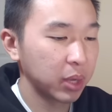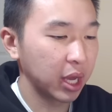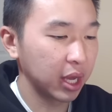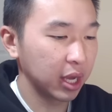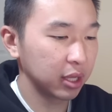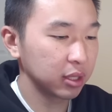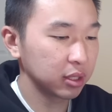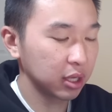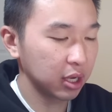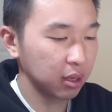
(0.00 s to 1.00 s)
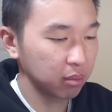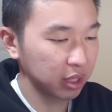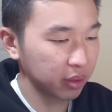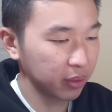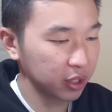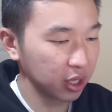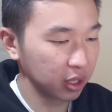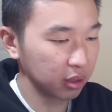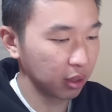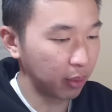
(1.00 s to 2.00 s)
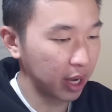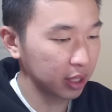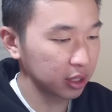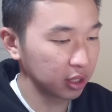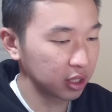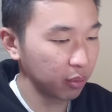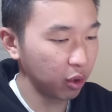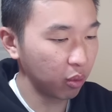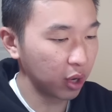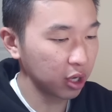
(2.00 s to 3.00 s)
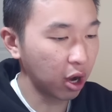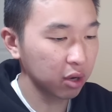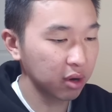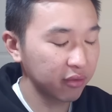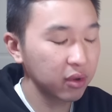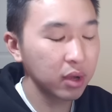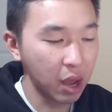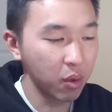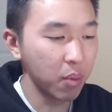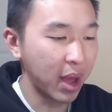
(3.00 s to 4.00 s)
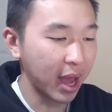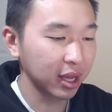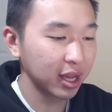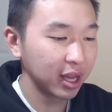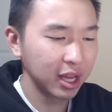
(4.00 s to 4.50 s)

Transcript: And um, that's pretty much it. The box is simple, one autograph and one pack.